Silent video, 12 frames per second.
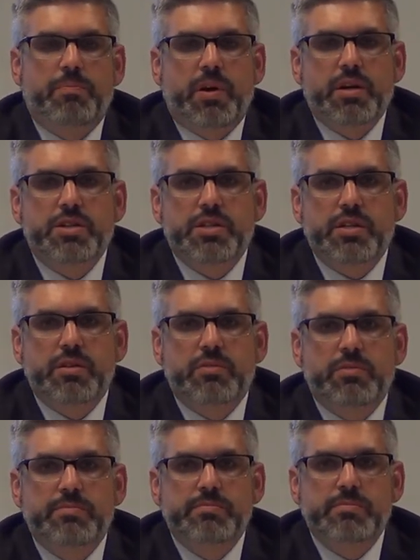Part two
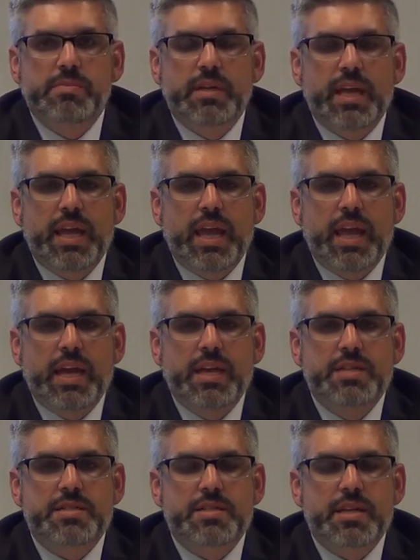
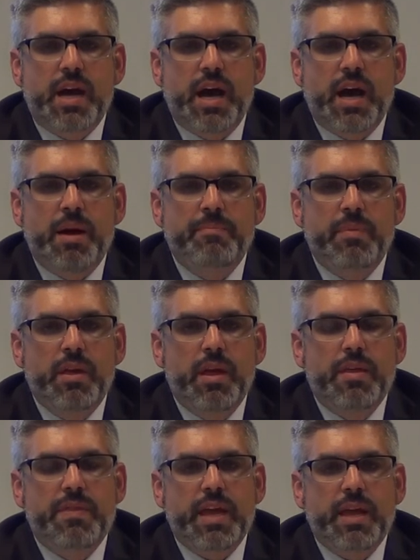is
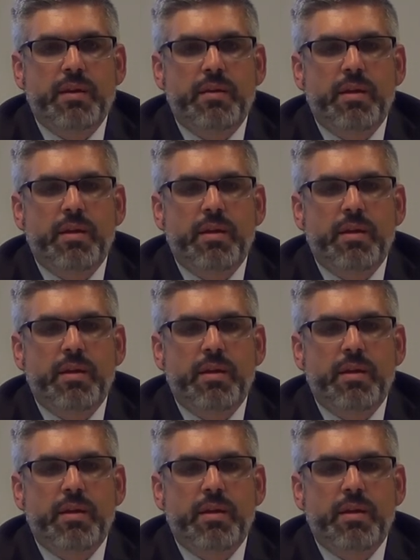the